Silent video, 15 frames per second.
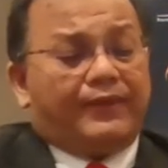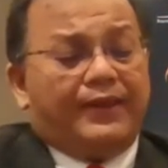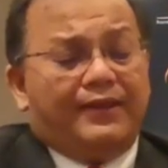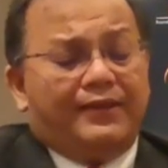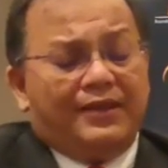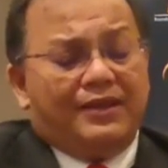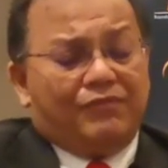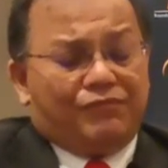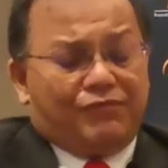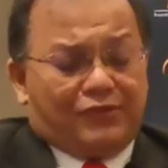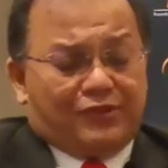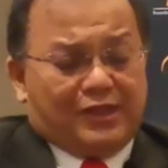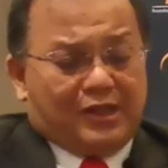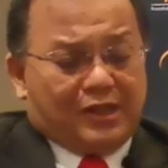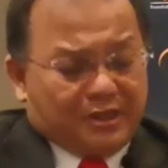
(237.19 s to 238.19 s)
I think
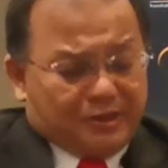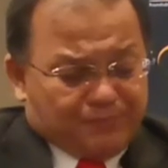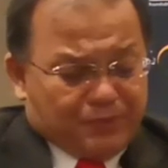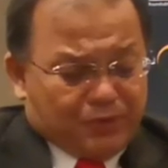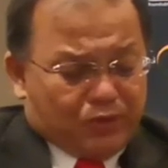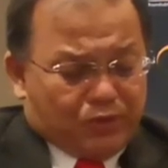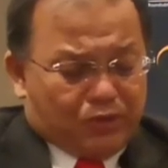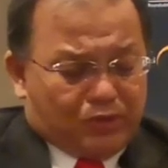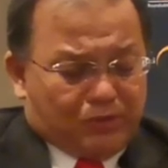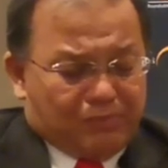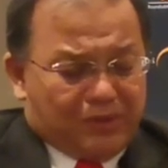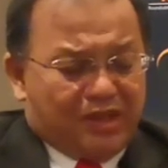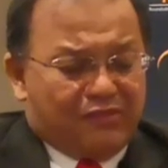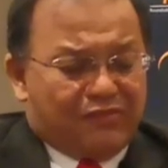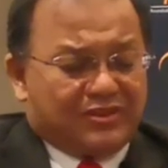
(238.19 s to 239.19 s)
for the RSPO,
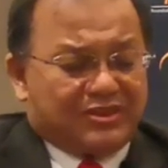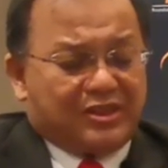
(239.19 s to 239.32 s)
many of our